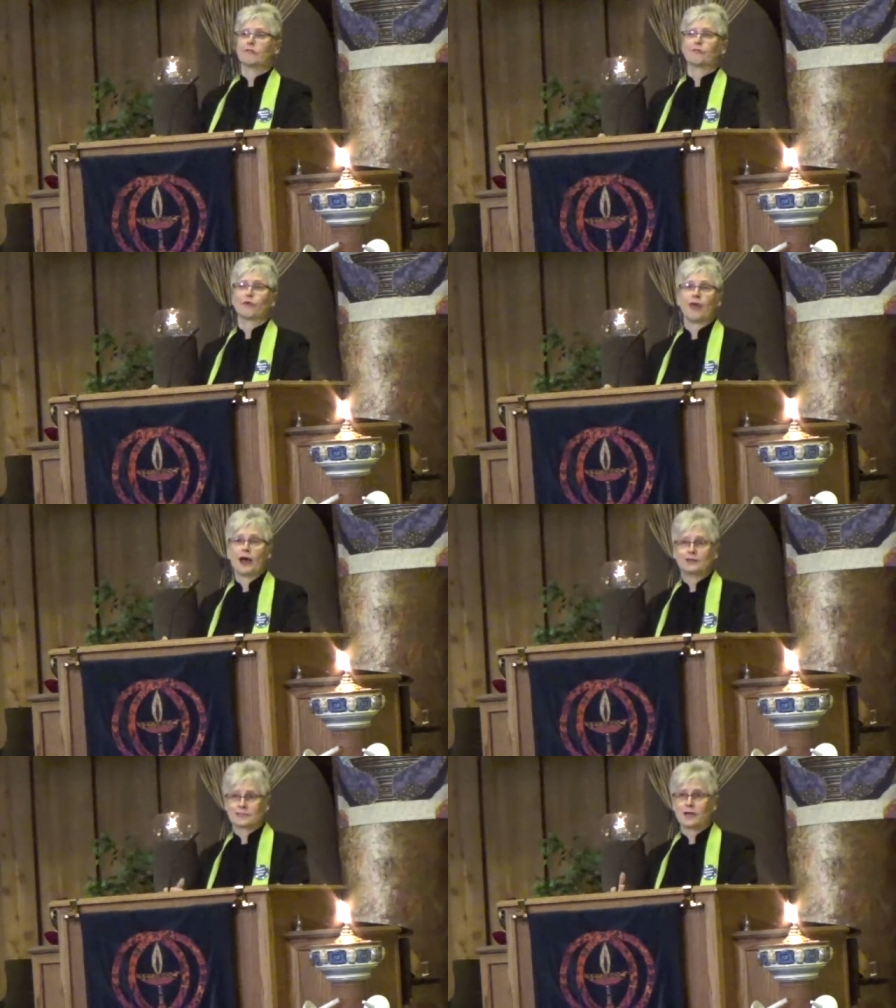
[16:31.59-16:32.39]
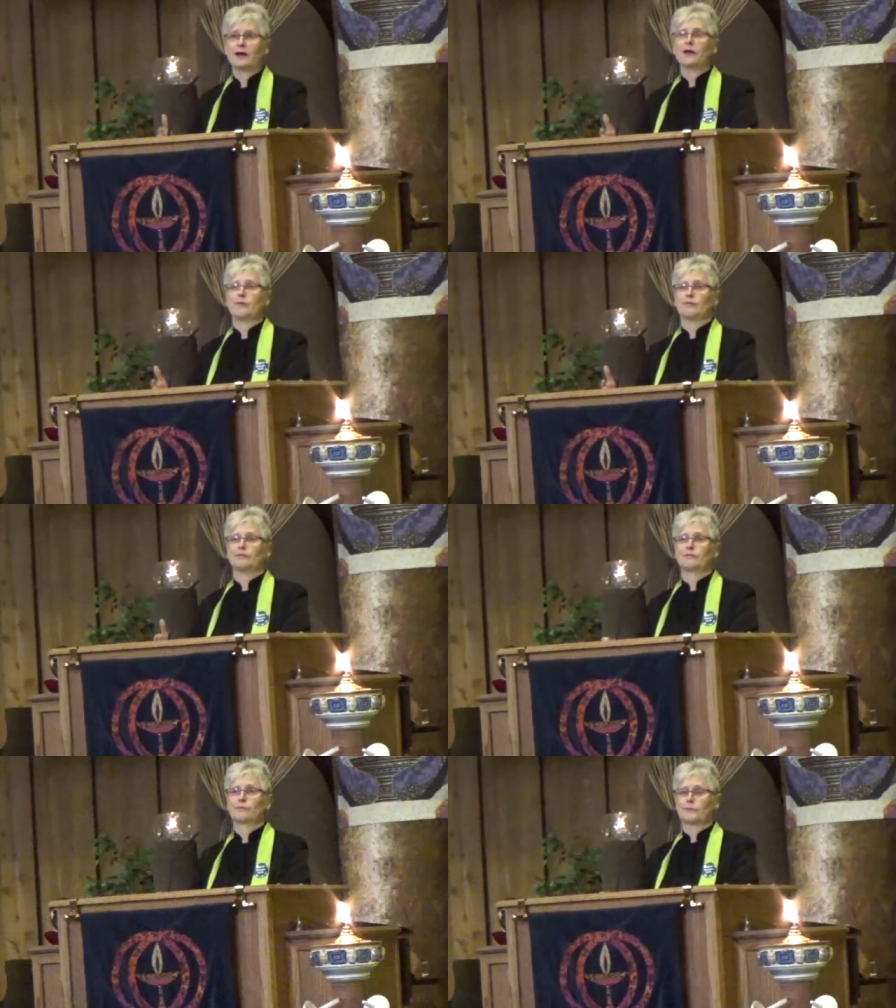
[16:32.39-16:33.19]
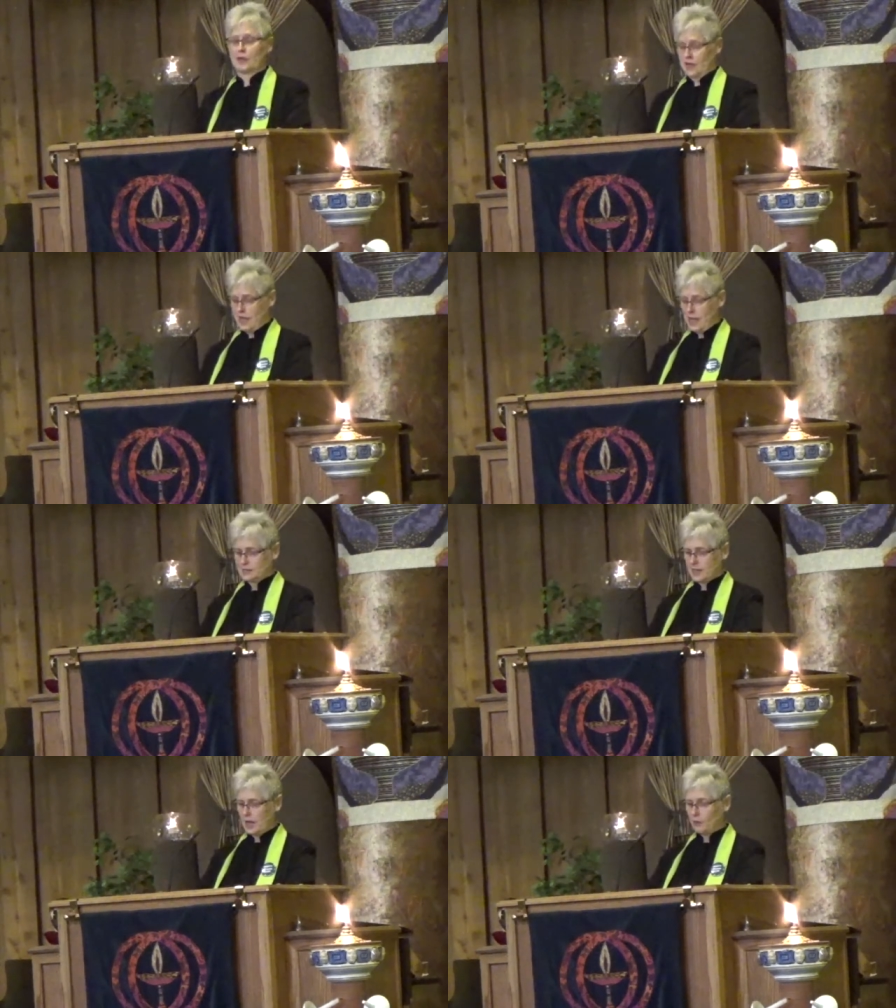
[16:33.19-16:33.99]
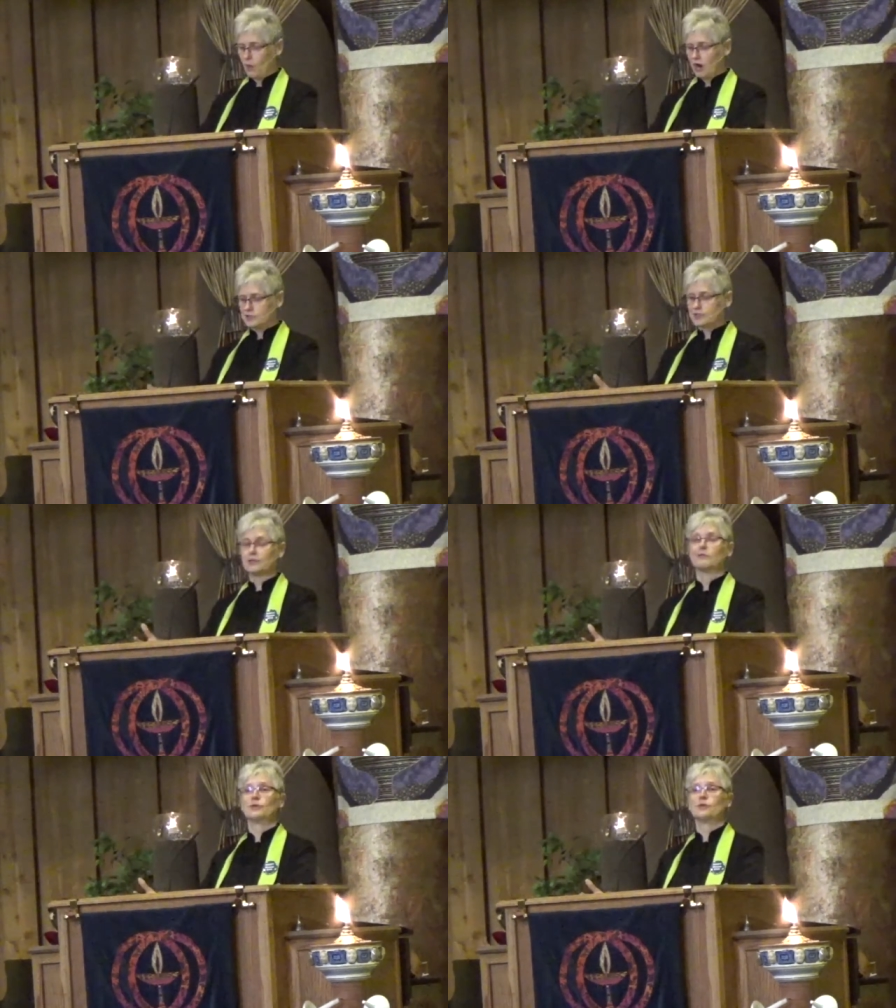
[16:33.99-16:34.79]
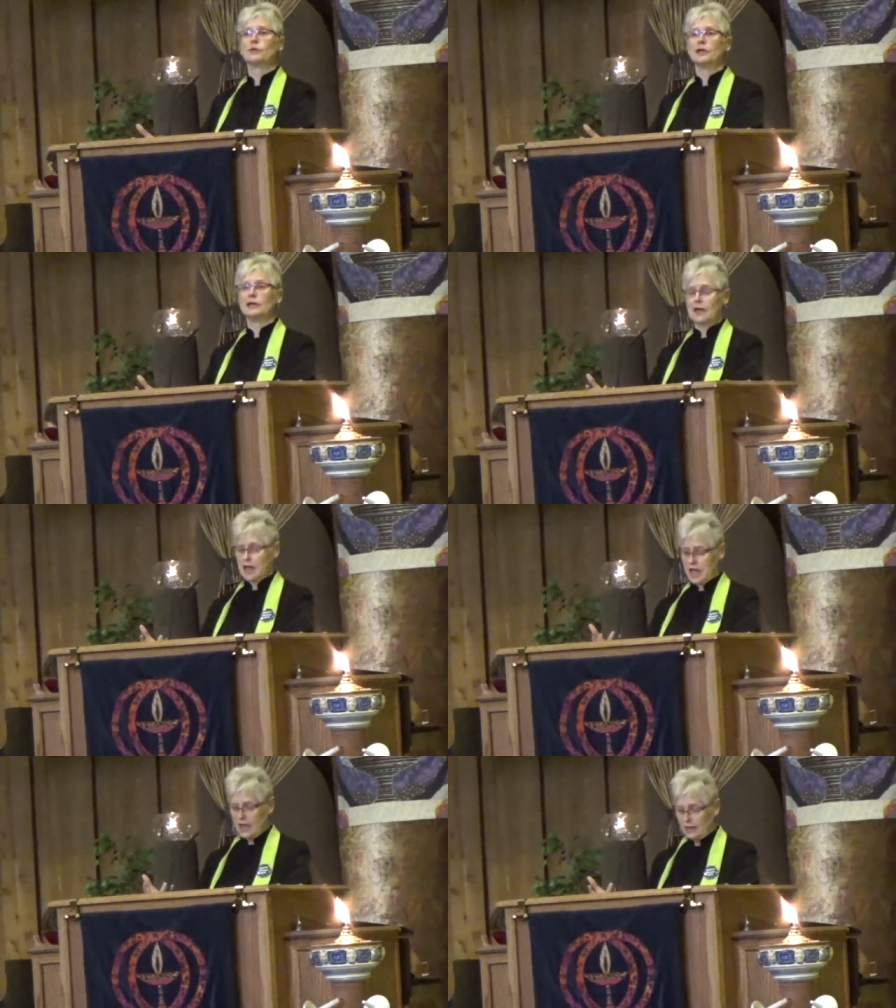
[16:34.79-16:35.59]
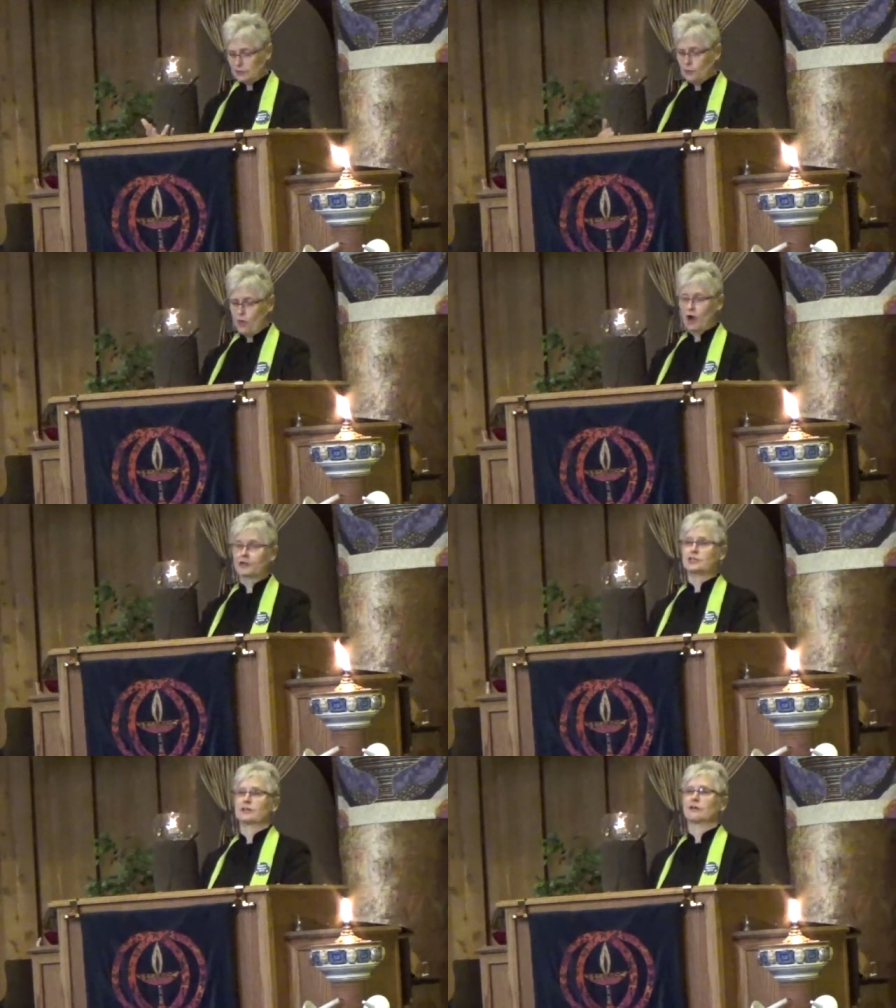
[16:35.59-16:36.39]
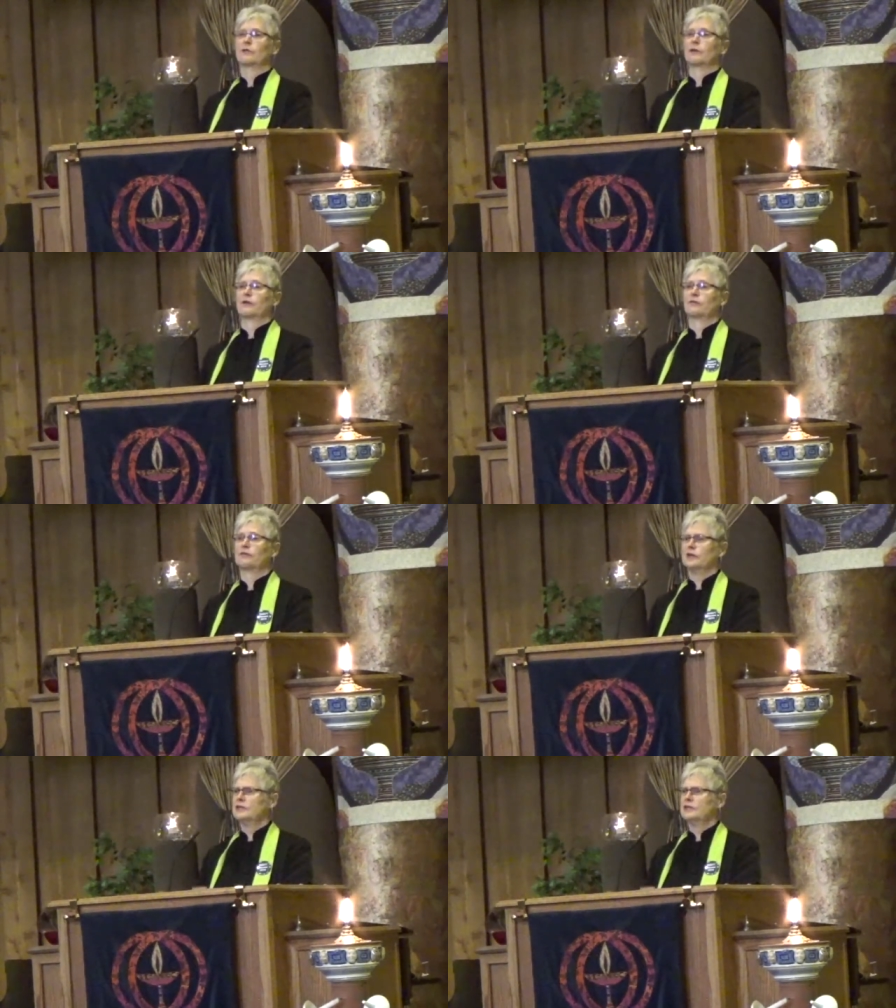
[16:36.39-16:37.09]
for that time, as I walked in beauty and walked in grief,